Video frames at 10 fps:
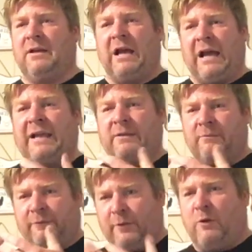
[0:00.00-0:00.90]
I
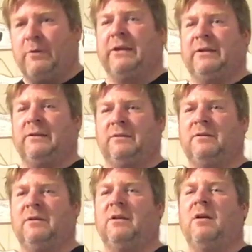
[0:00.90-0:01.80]
am voting
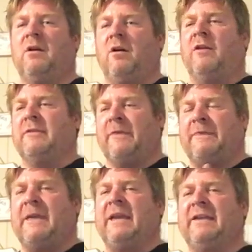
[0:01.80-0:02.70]
on the
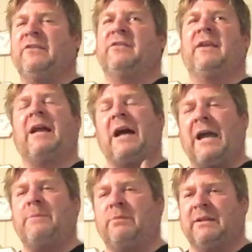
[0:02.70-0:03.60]
things that
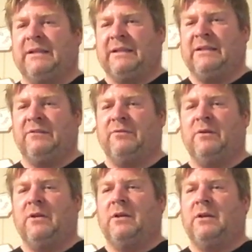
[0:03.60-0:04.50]
I believe
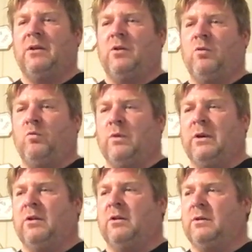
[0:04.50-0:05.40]

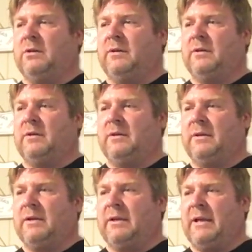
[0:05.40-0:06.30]
will
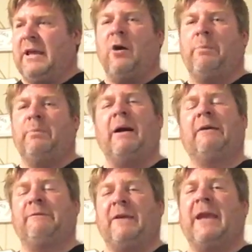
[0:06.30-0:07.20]
help my
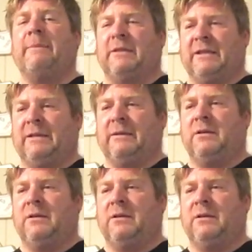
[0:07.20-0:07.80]
family.